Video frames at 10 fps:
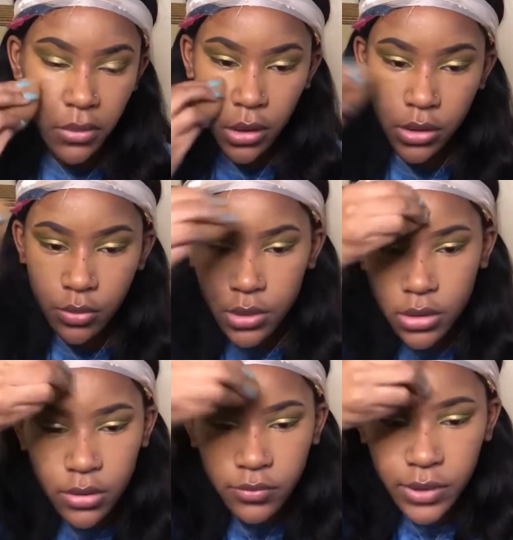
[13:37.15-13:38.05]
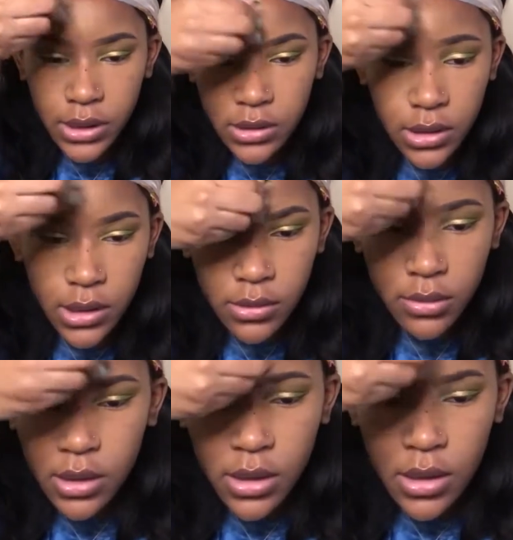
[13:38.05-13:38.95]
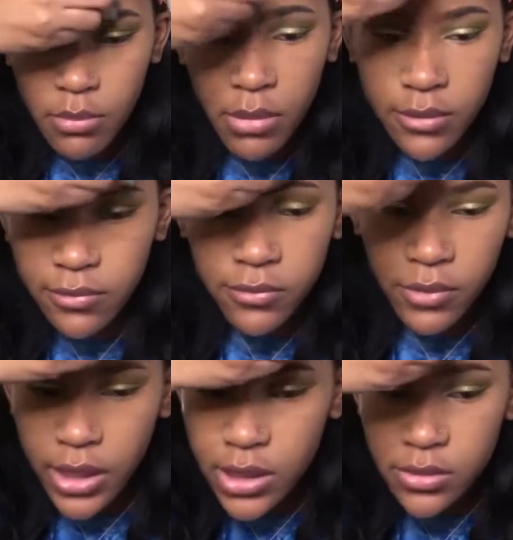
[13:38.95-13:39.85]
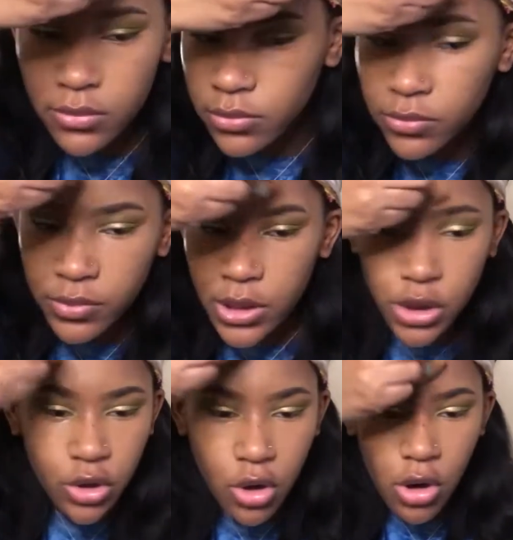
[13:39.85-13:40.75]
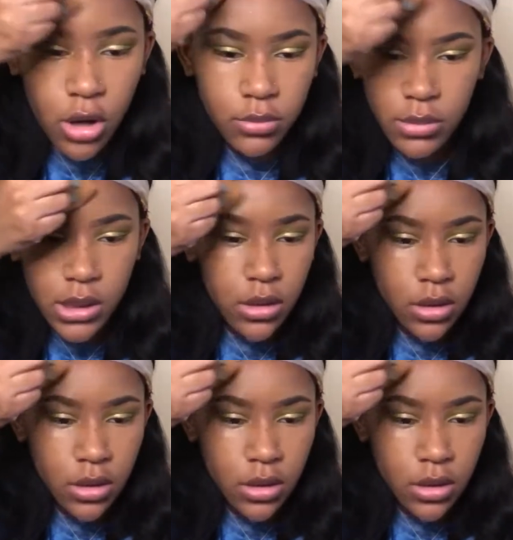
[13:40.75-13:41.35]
You know, one no funny thing. My friend freaking called me